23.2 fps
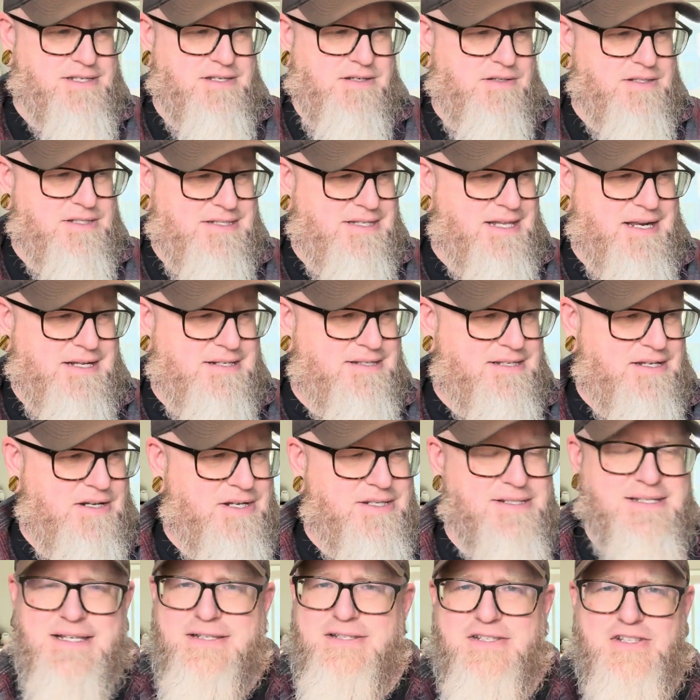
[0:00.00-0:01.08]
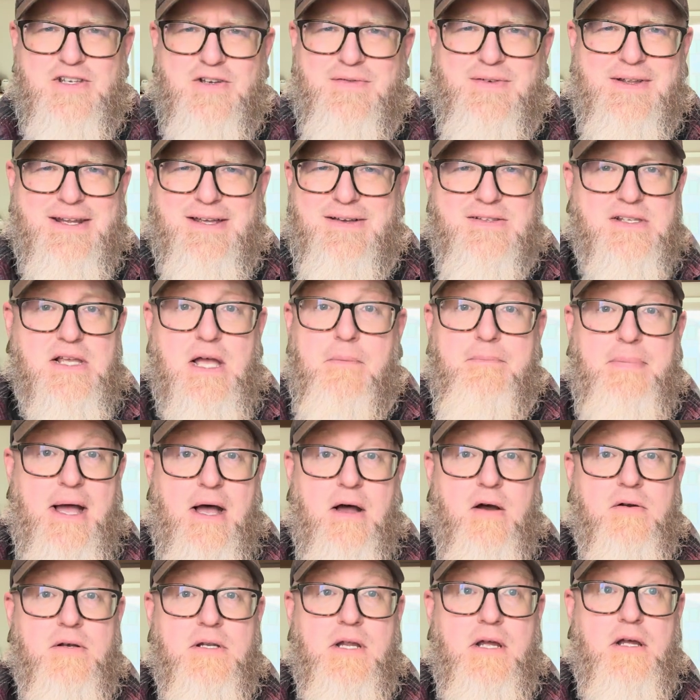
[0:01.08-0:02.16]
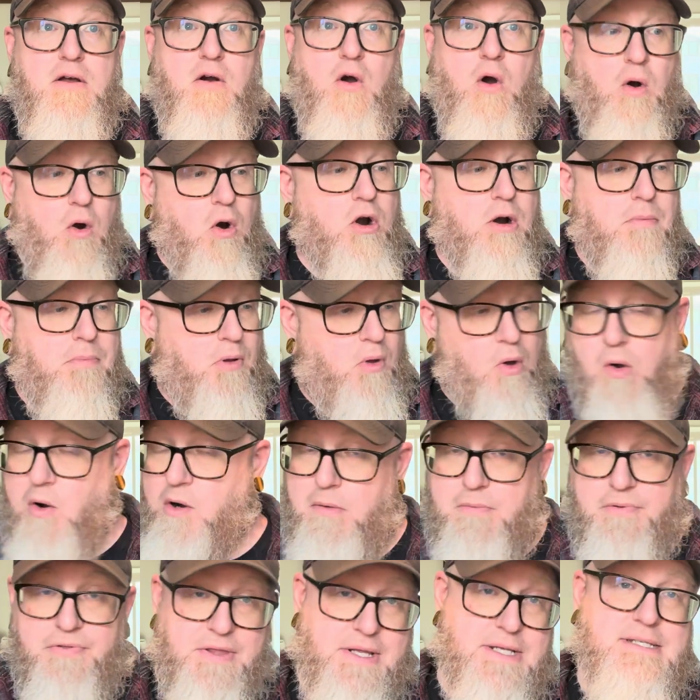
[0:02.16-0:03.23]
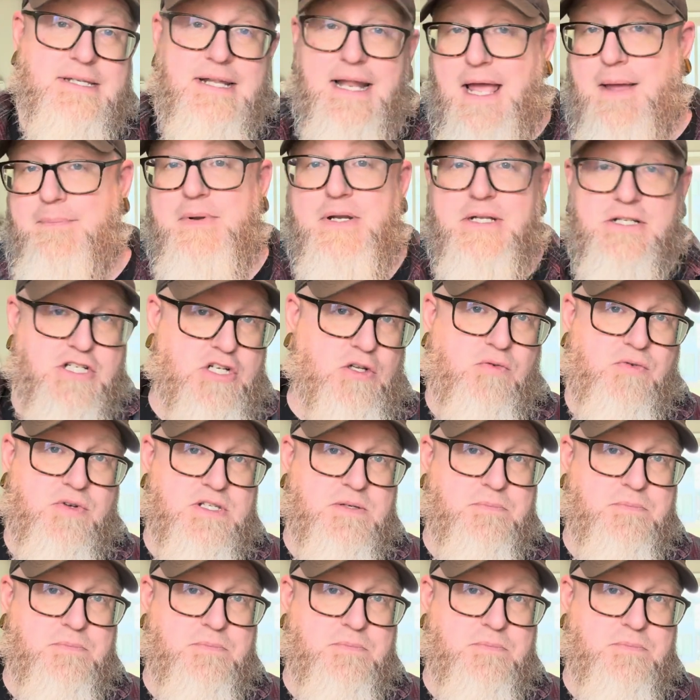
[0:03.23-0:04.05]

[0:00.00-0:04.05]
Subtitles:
It's not a series, it's 2 videos about horrible, horrible things that happen in children's